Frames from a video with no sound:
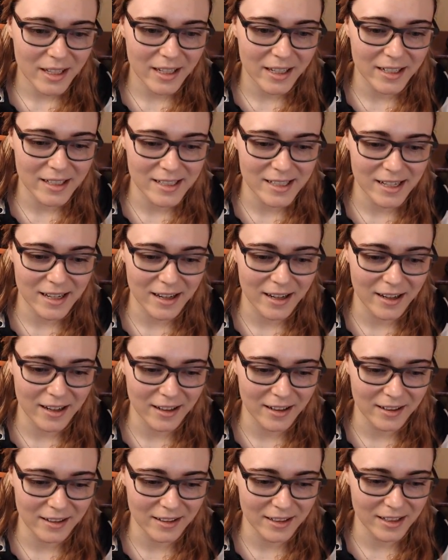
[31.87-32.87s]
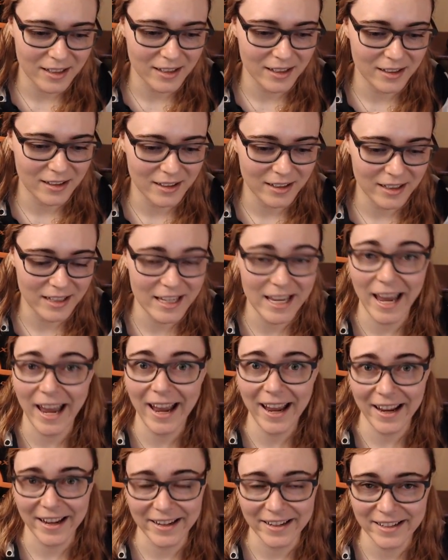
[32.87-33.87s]
In the
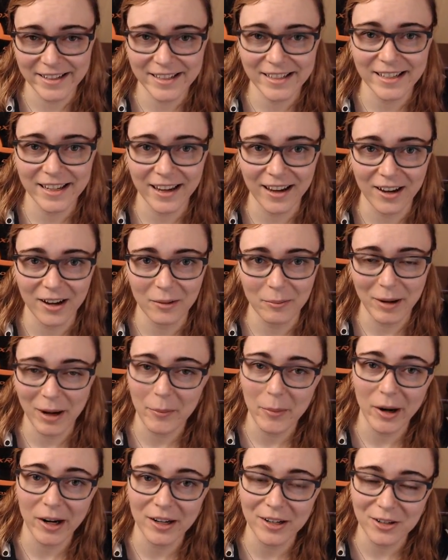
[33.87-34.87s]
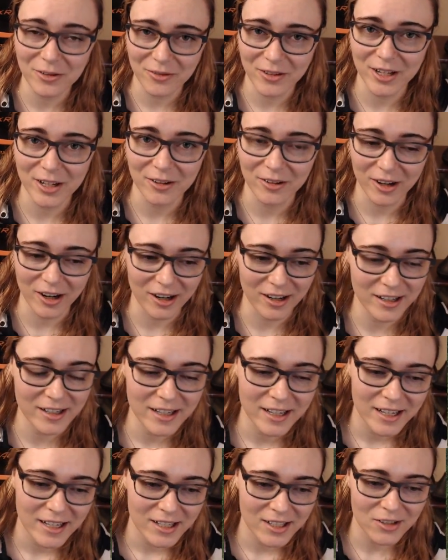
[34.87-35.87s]
end, I bought a new video card,
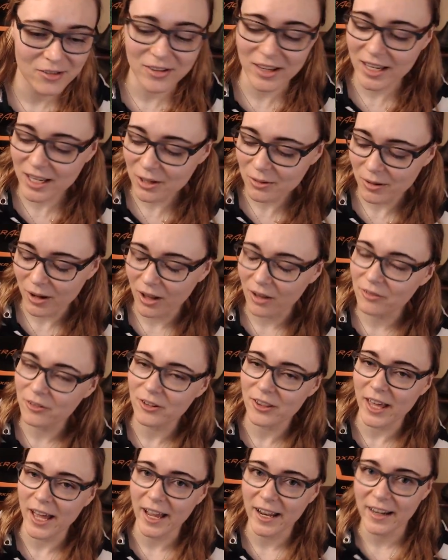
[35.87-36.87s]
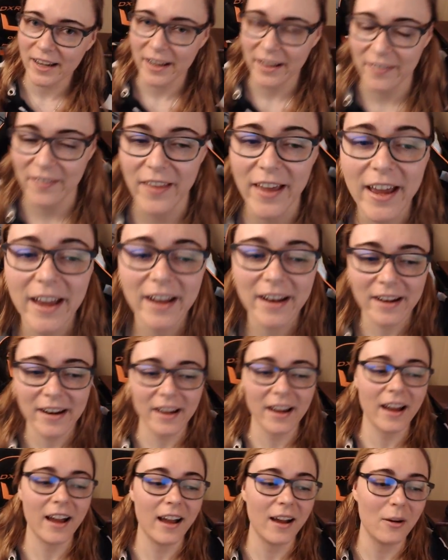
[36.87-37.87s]
so thank you all for that. And
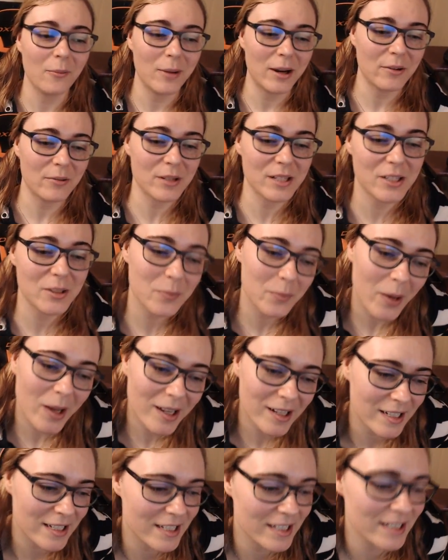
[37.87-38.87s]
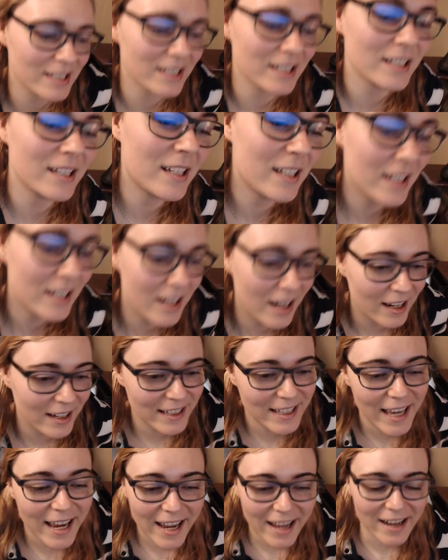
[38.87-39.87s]
then I responded
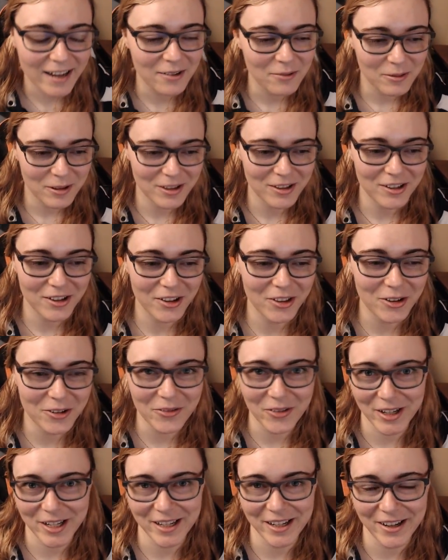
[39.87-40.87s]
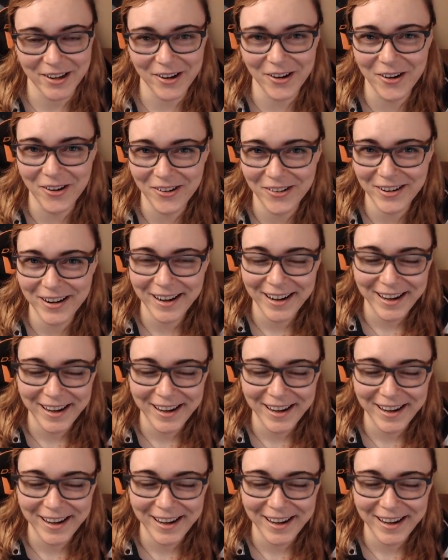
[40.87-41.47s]
again with another video